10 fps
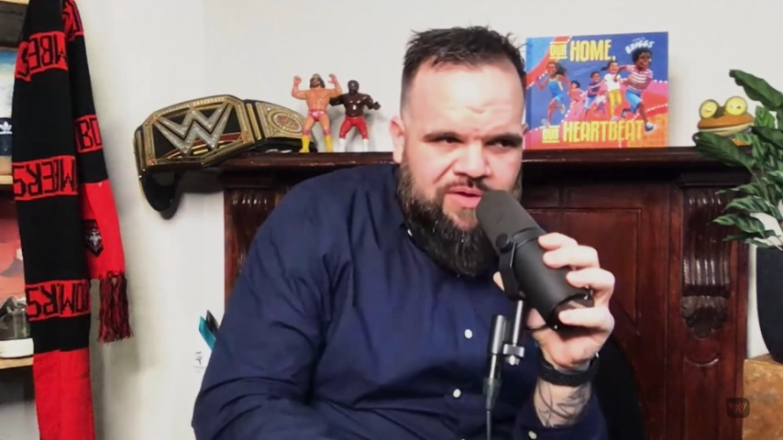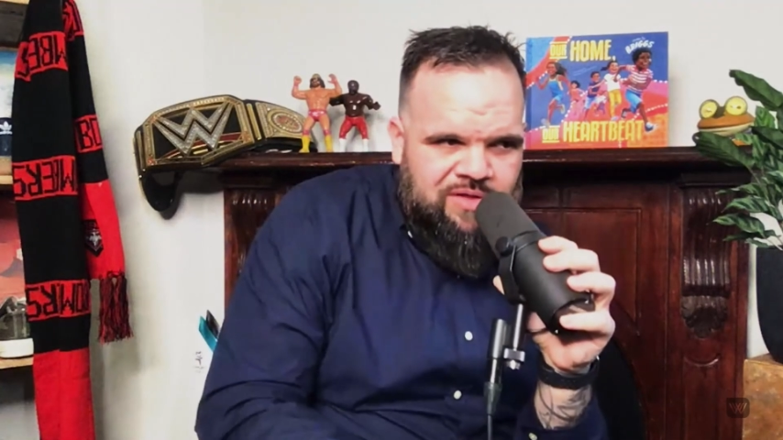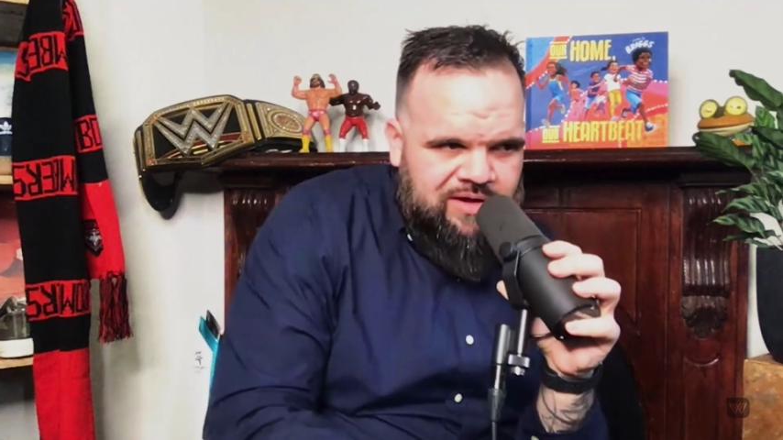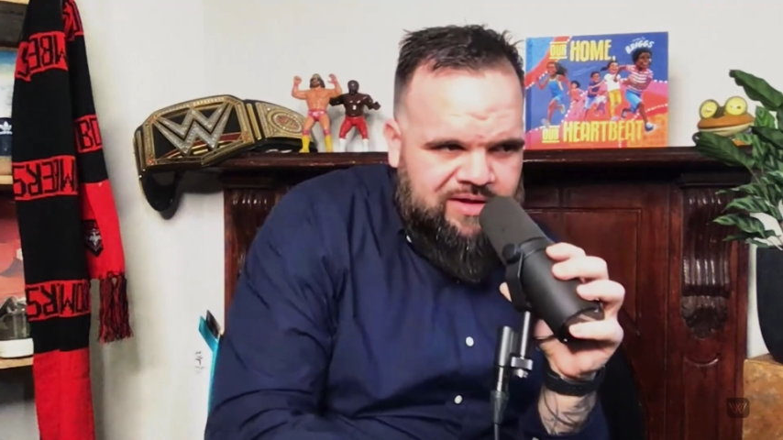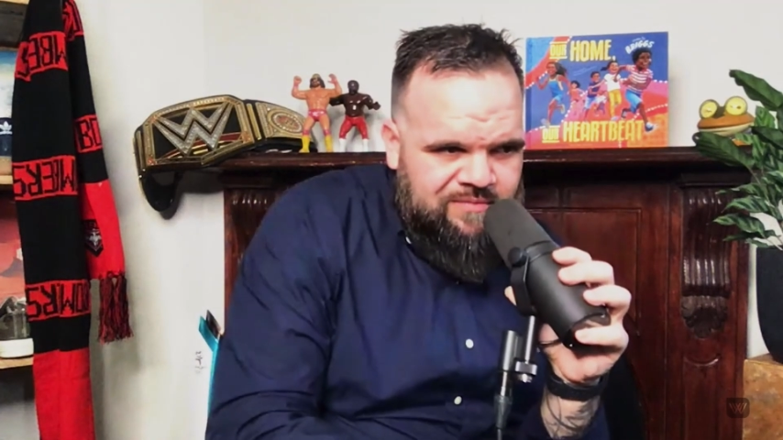
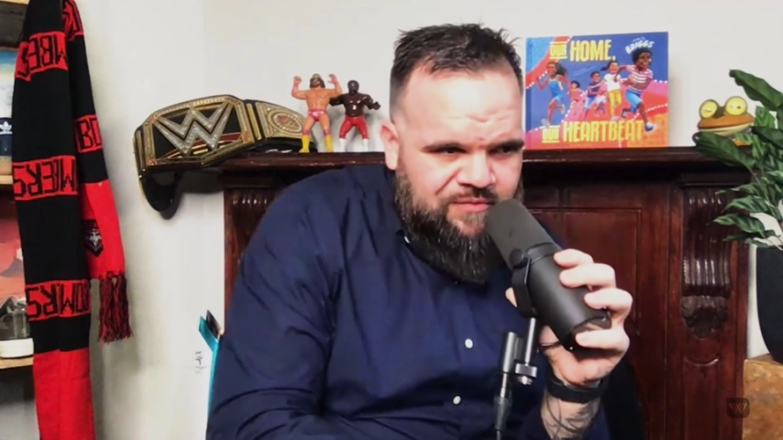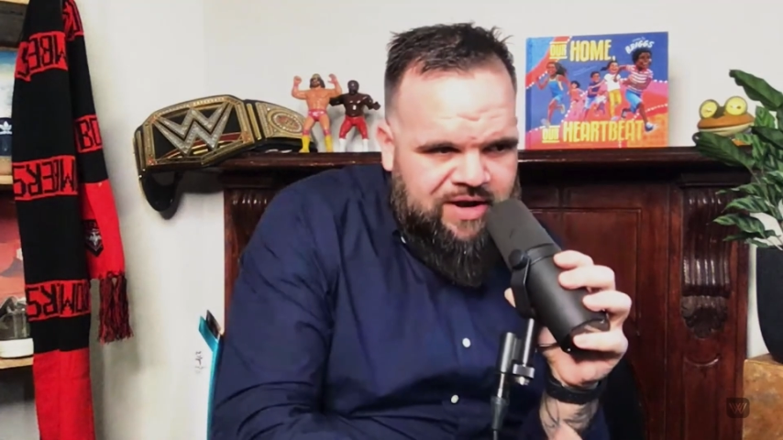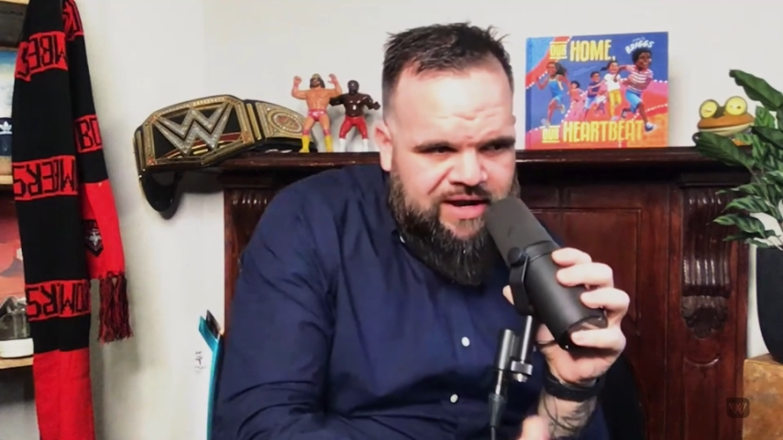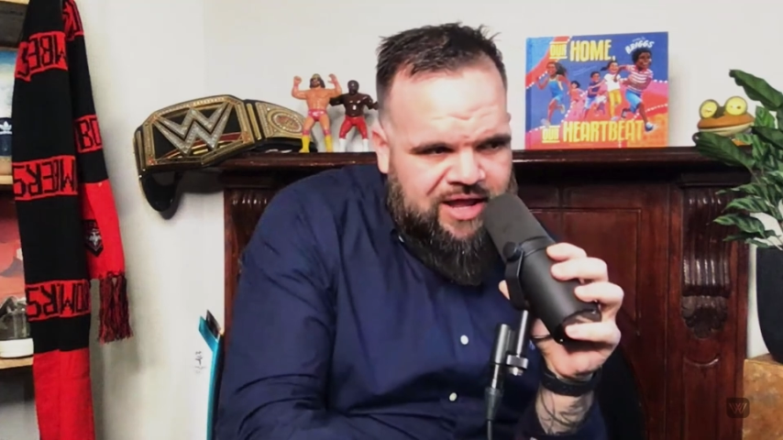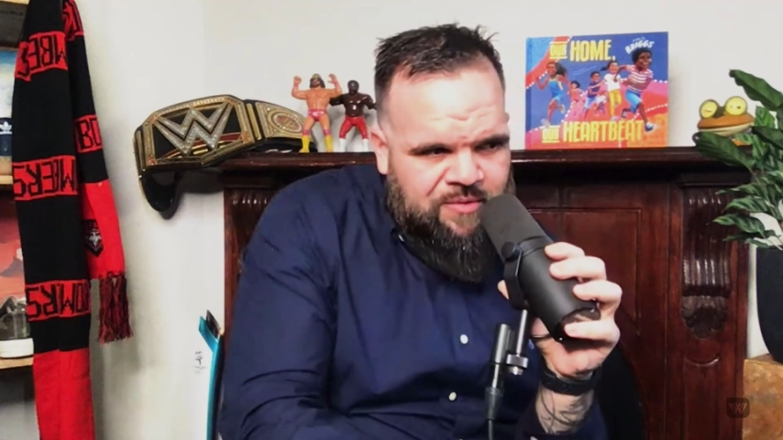like
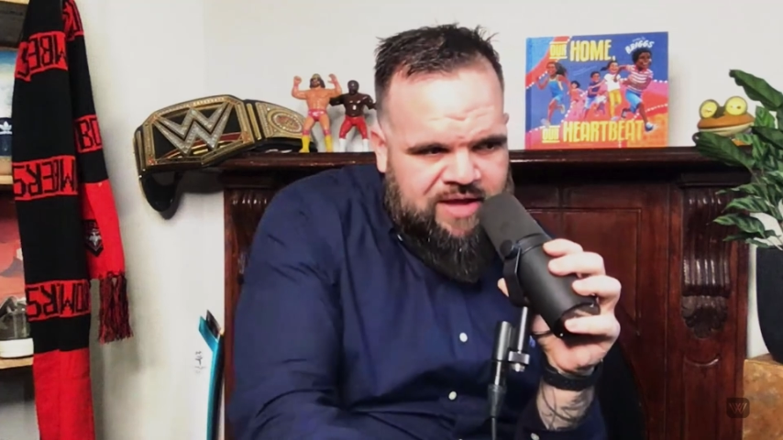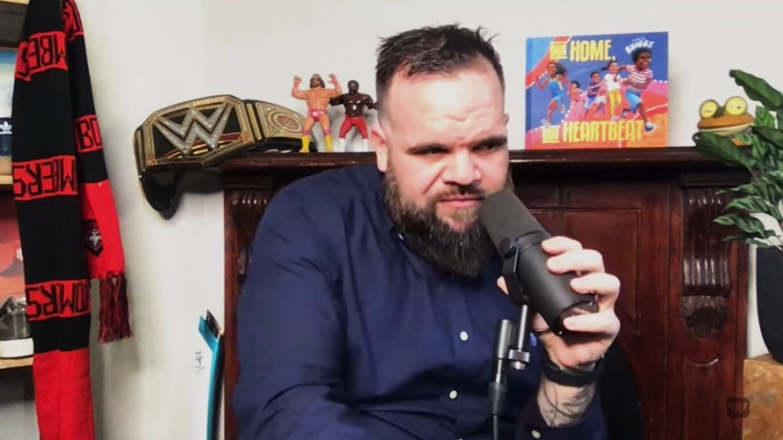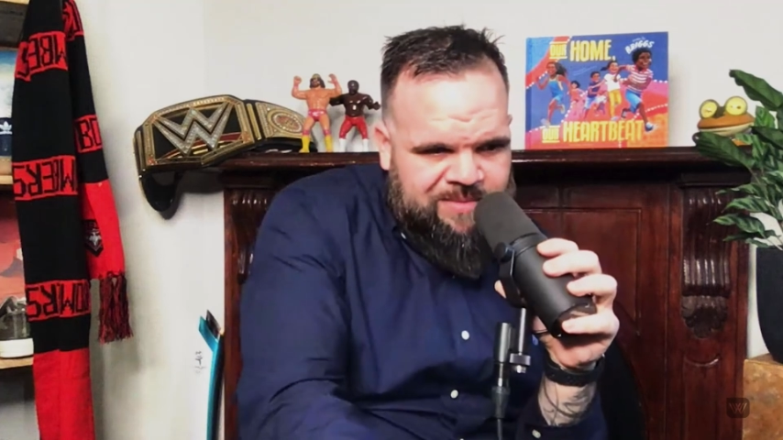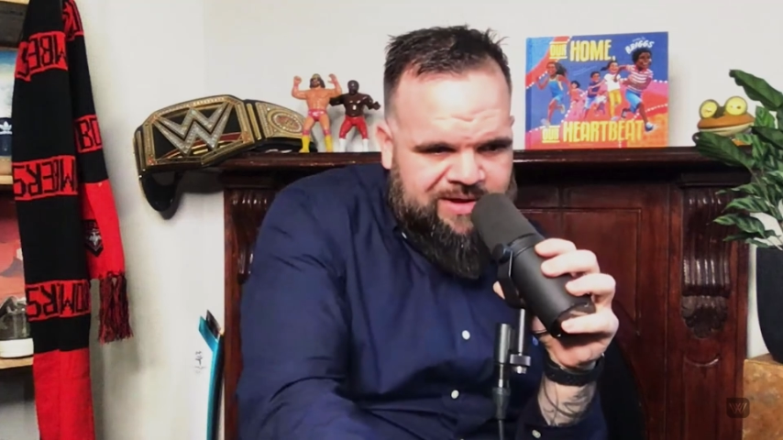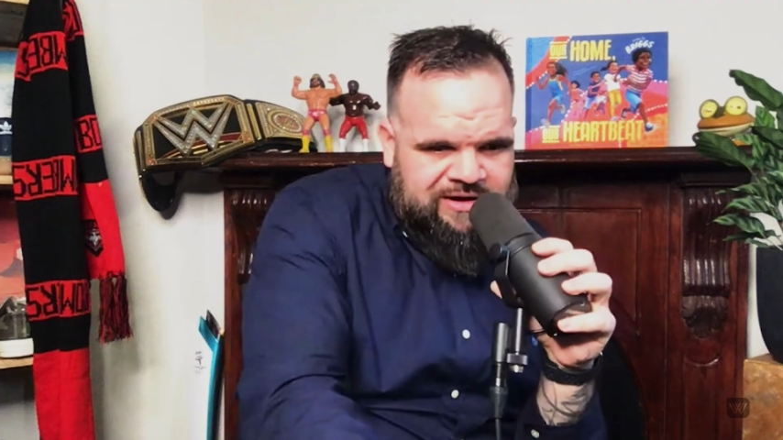right now we
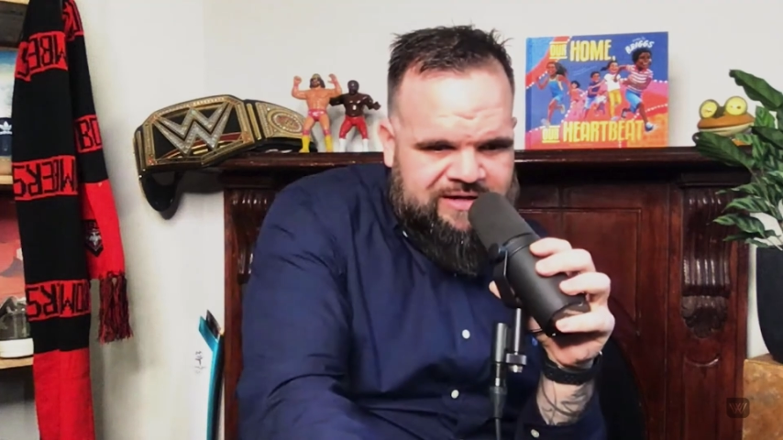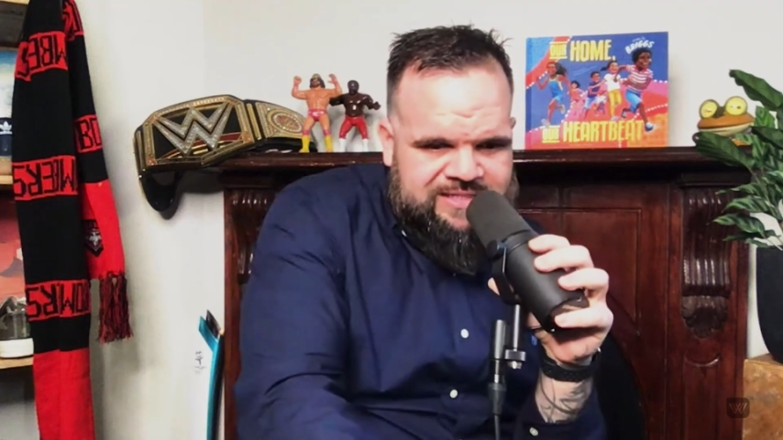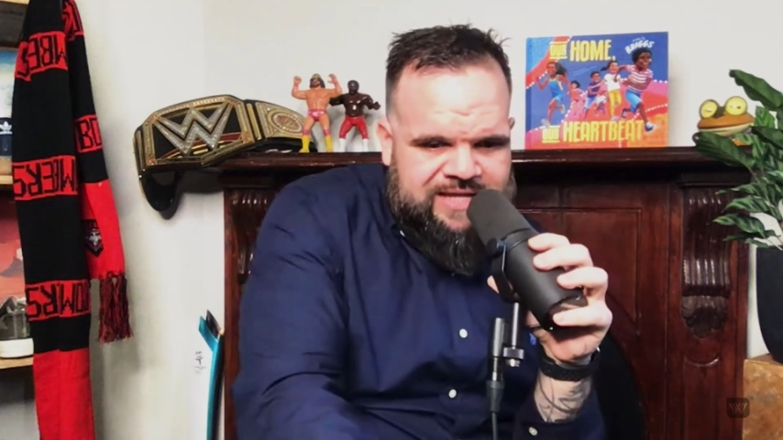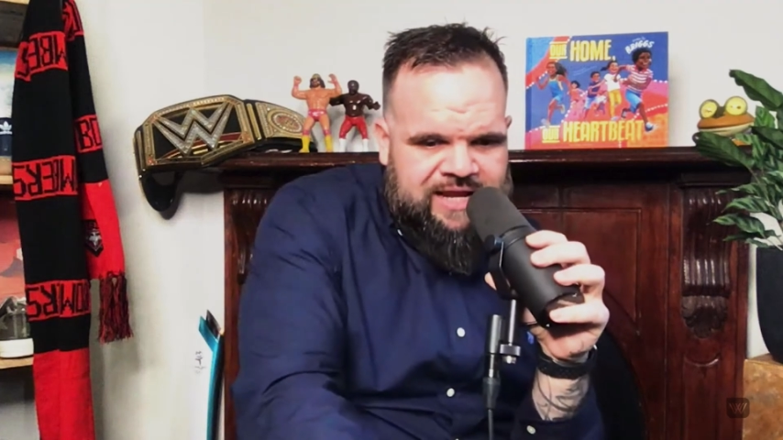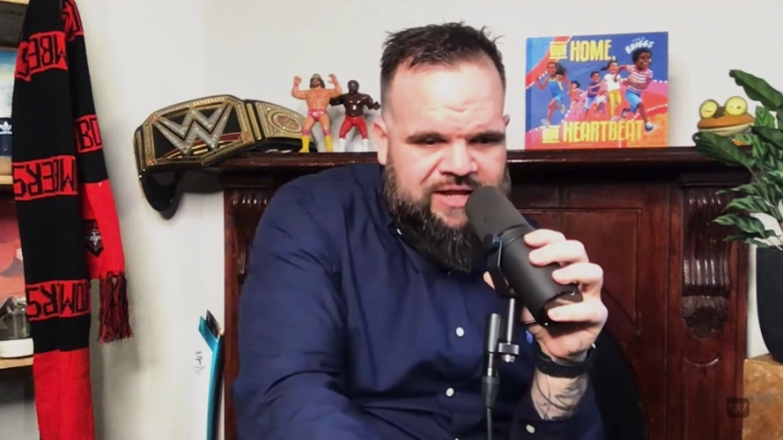have a better
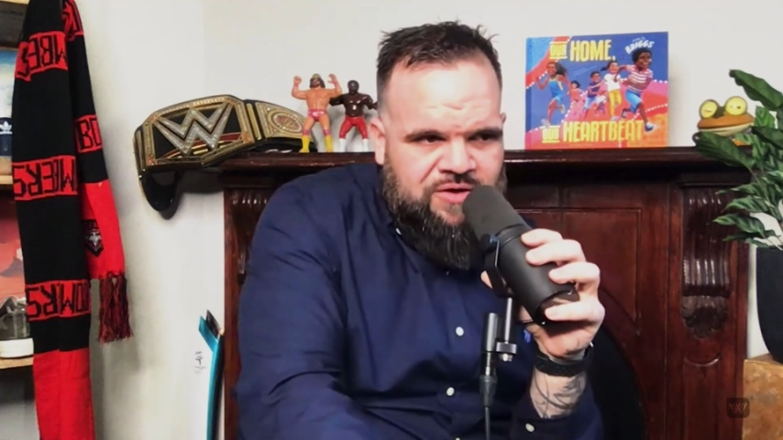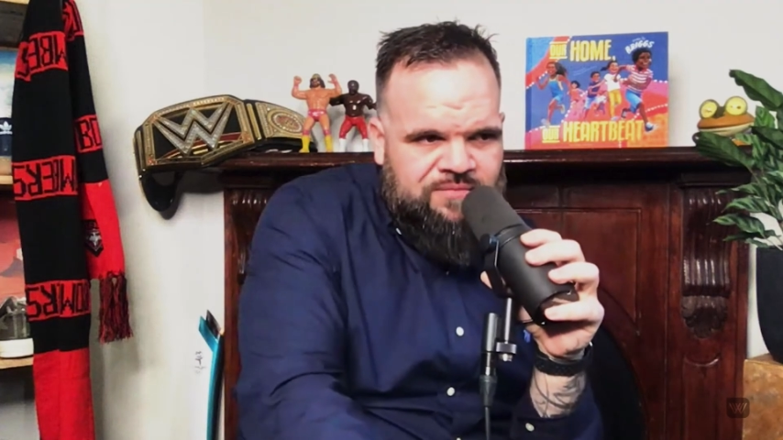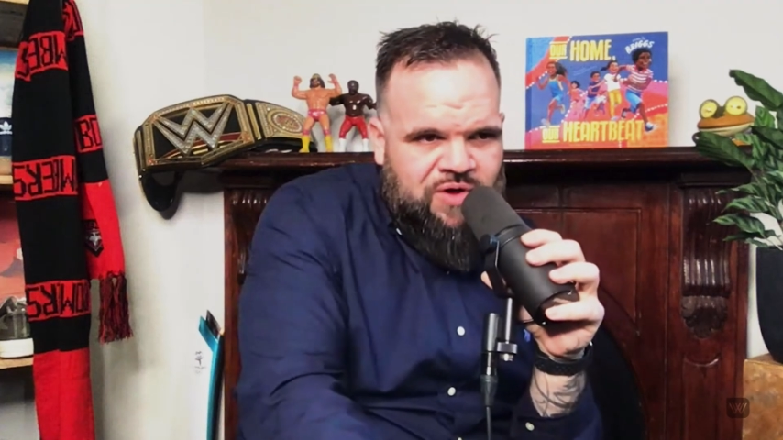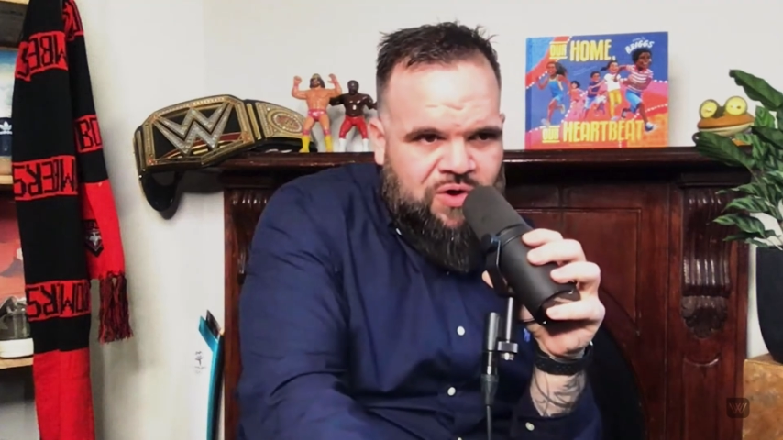understanding of